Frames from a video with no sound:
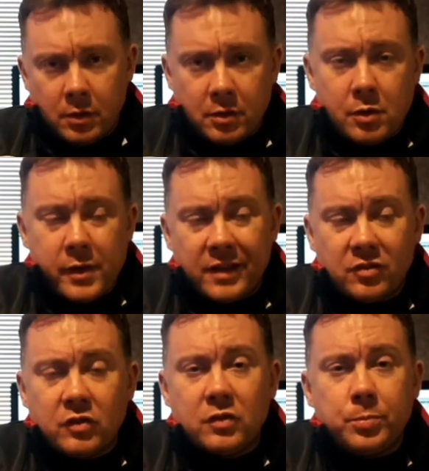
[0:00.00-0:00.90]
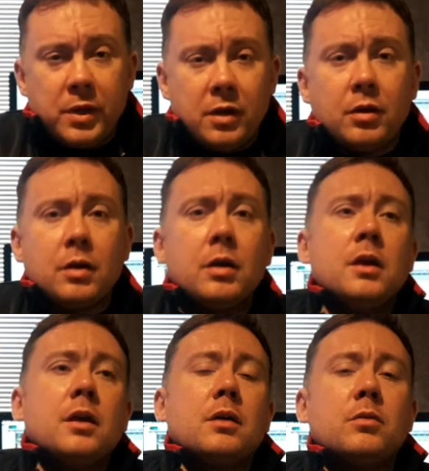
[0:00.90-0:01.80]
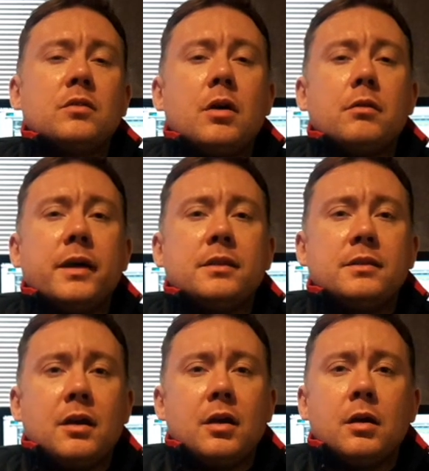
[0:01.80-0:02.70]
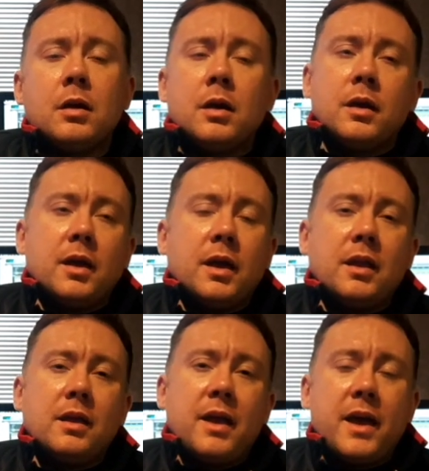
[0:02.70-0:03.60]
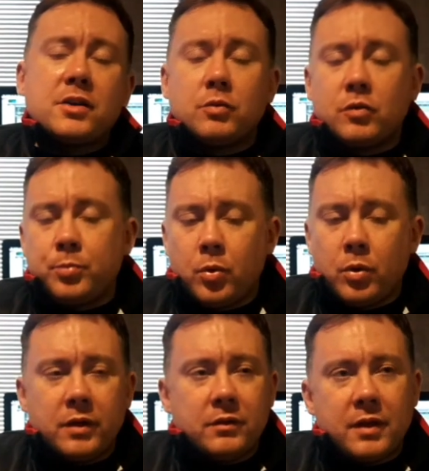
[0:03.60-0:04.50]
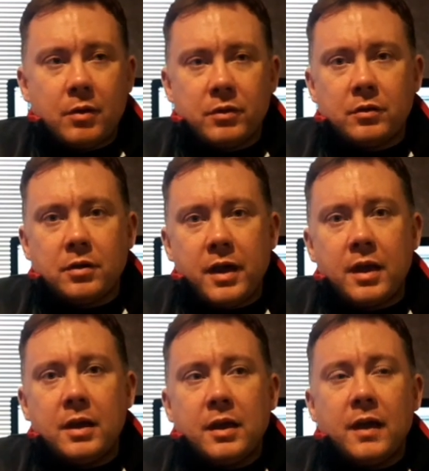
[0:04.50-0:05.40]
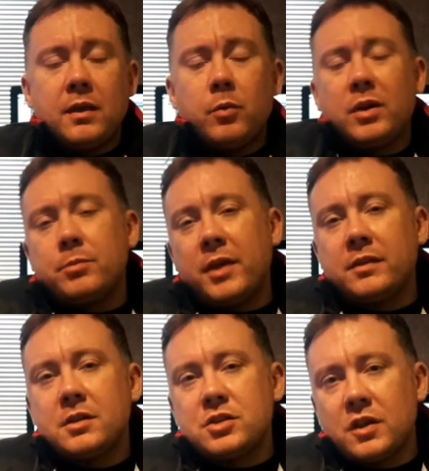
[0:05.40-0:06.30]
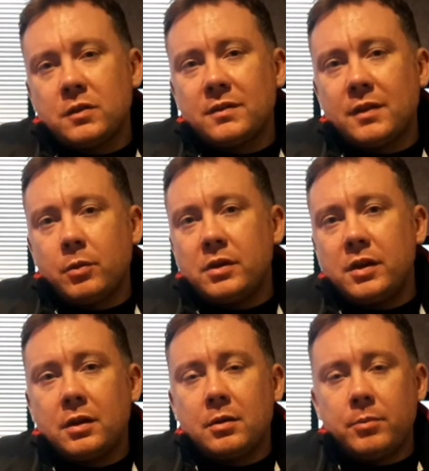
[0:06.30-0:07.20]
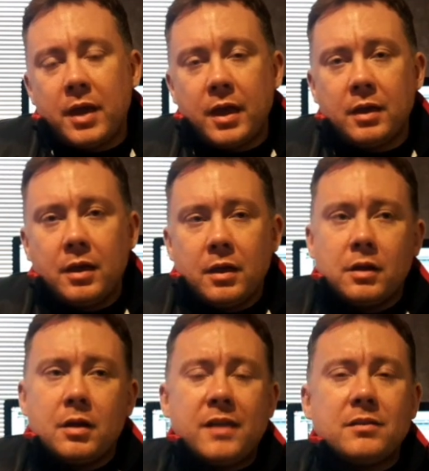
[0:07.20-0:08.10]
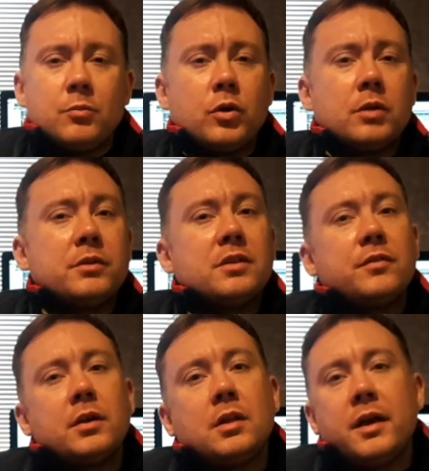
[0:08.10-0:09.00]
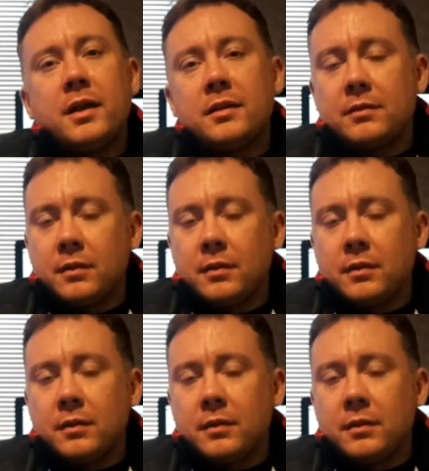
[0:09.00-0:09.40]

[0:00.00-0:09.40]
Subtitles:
coaxial speaker. It was all right there, and it actually was ported, so that was great. And then we could make the adjustments that we needed to make. As I'm working with different clients